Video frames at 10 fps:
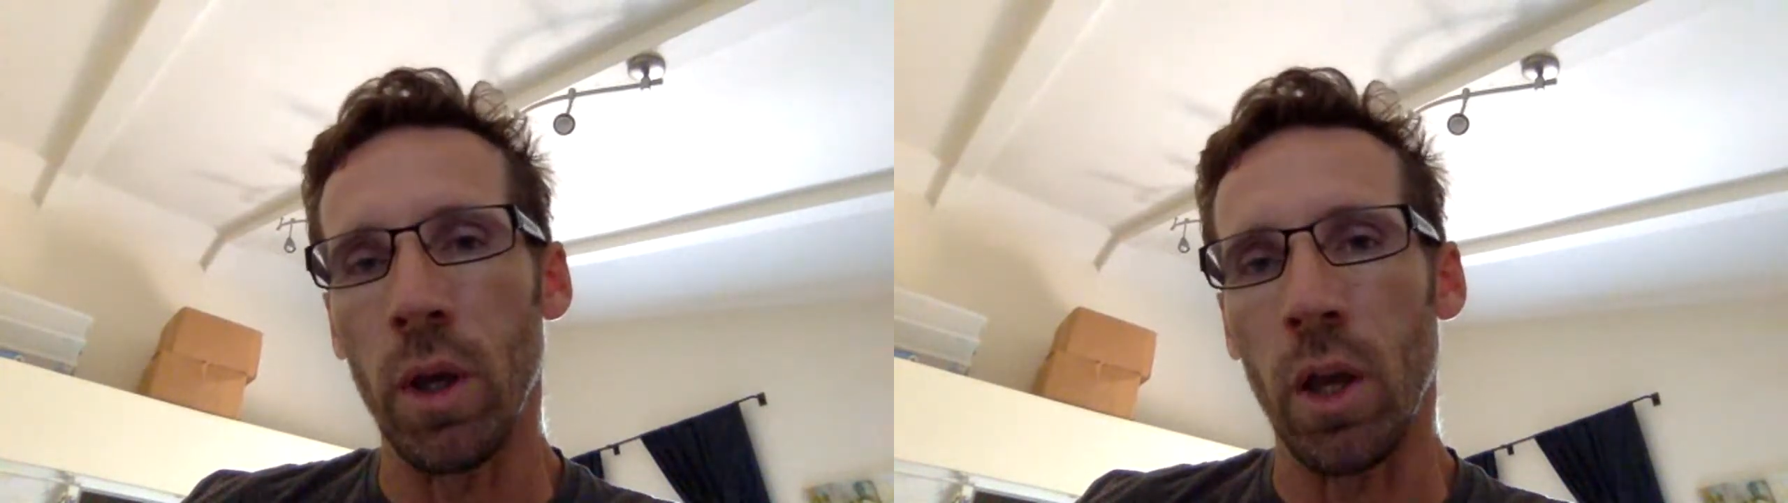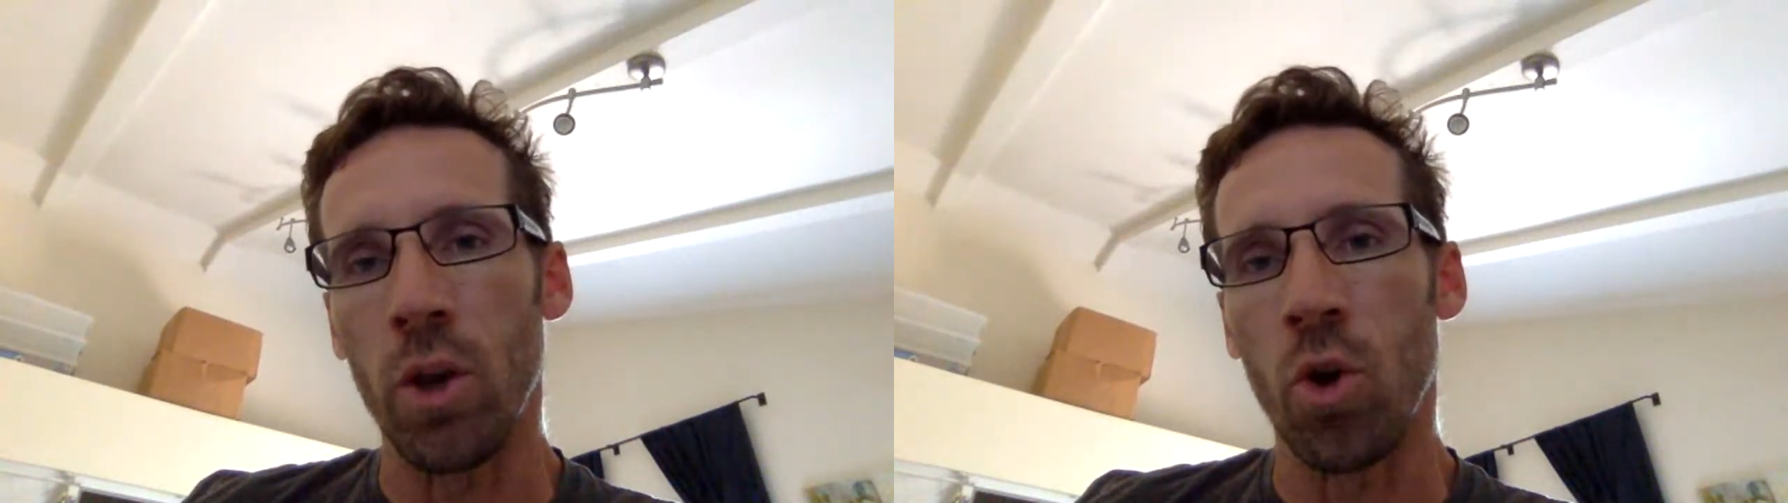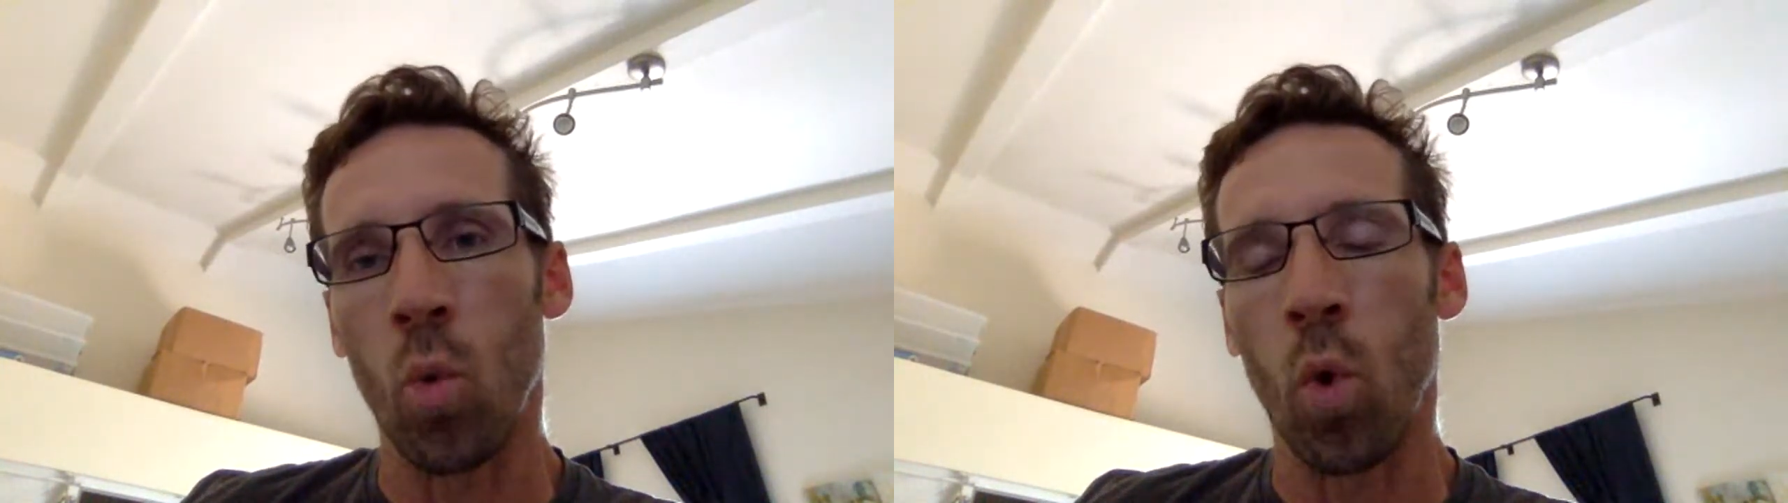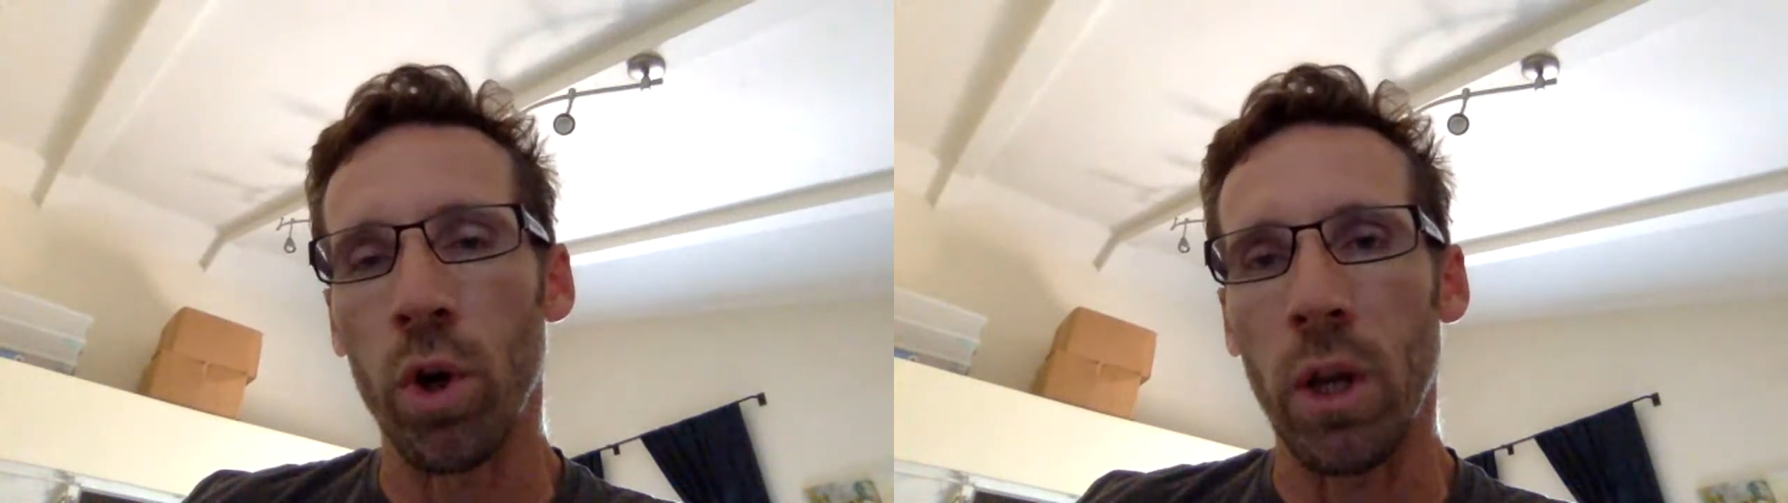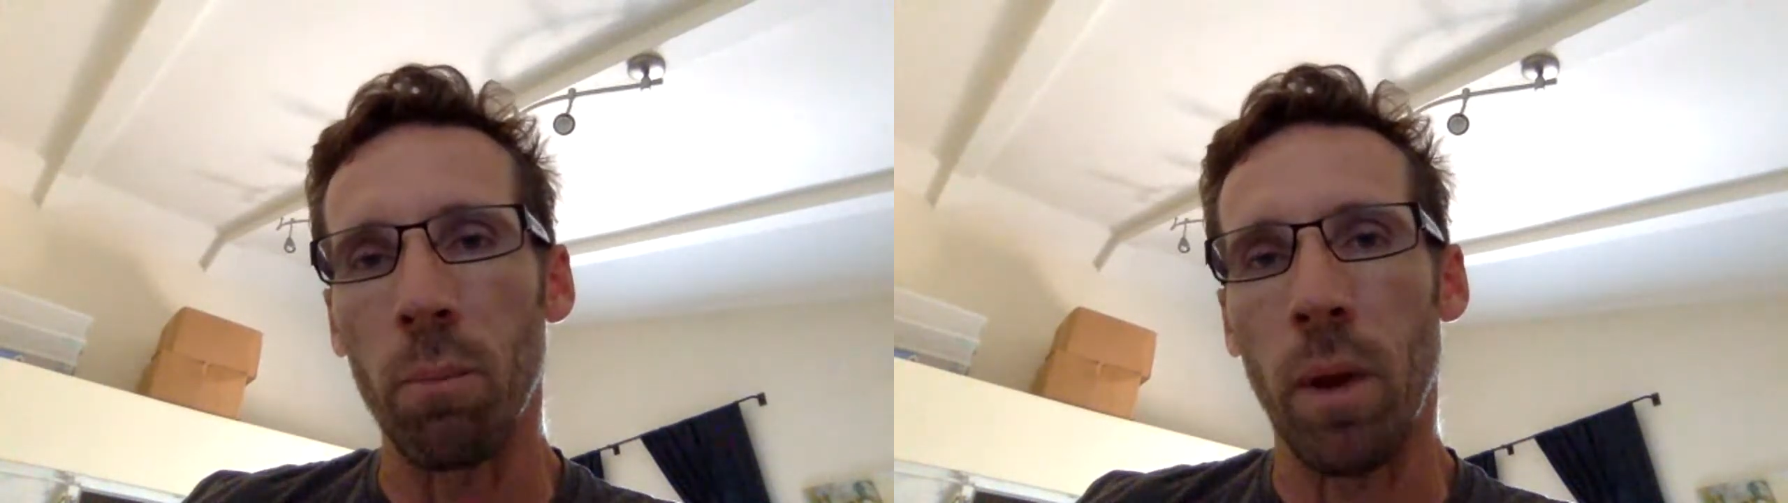in your
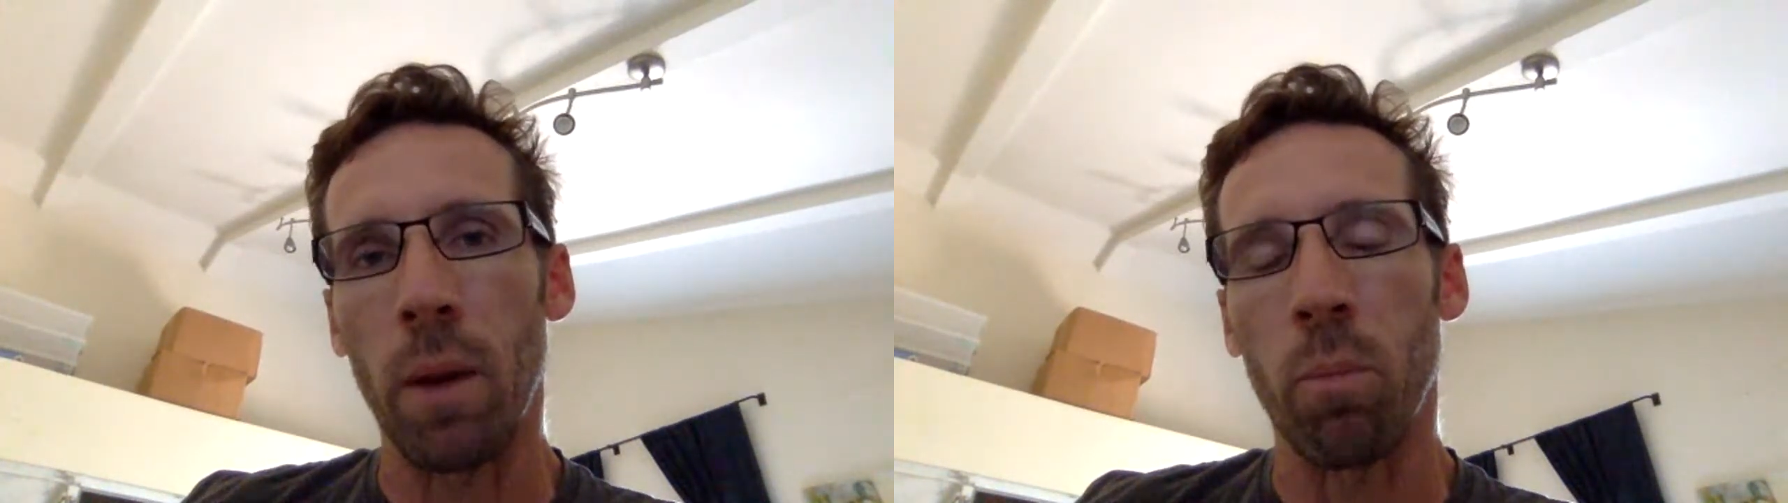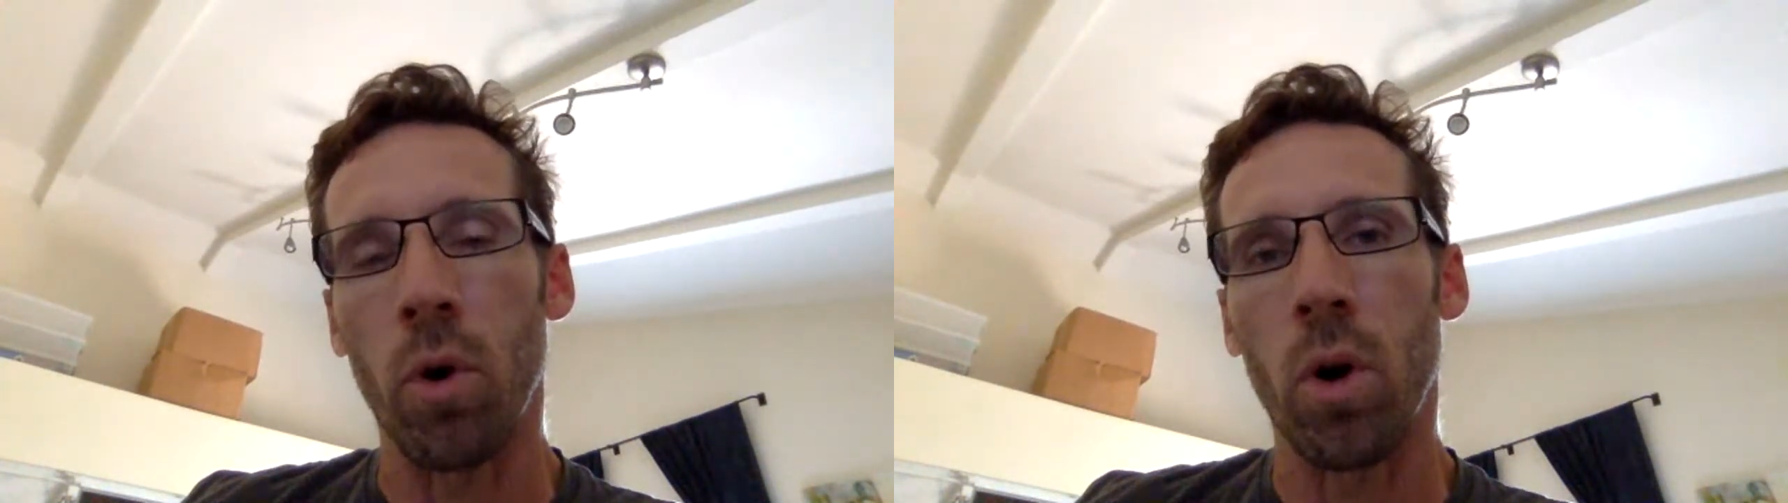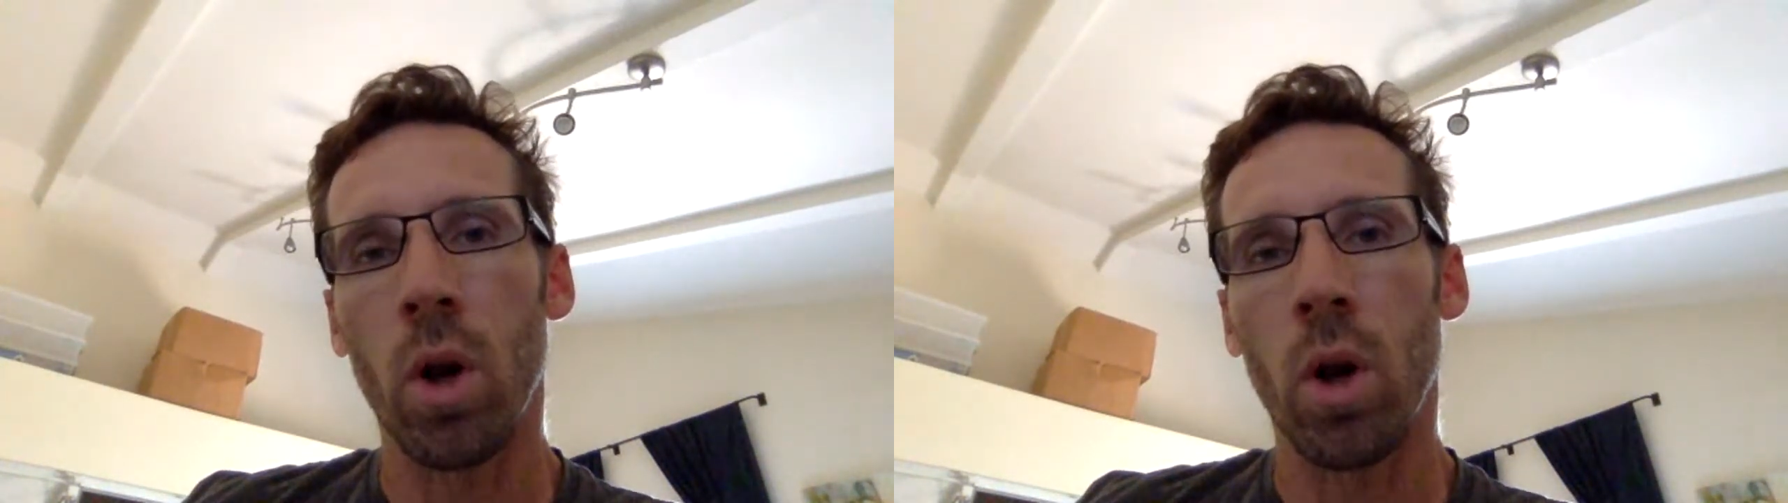working paper.